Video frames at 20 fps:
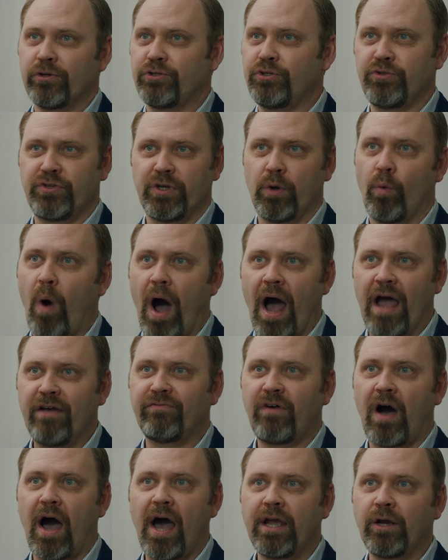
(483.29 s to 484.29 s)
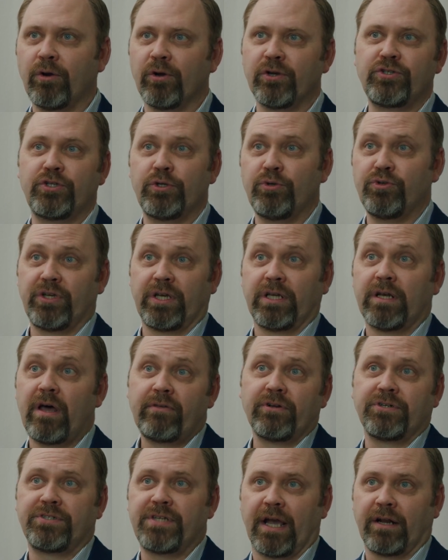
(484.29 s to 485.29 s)
it's using Wi-Fi or it's using
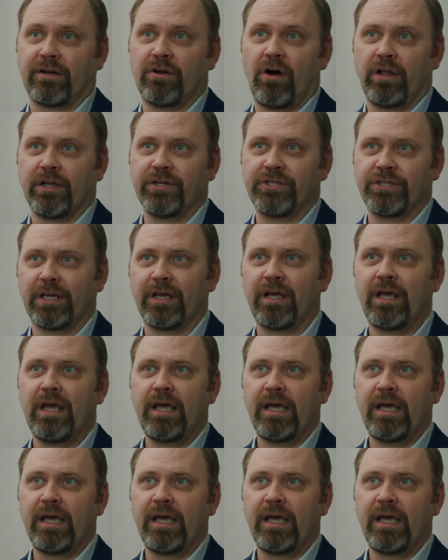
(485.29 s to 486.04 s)
another technology.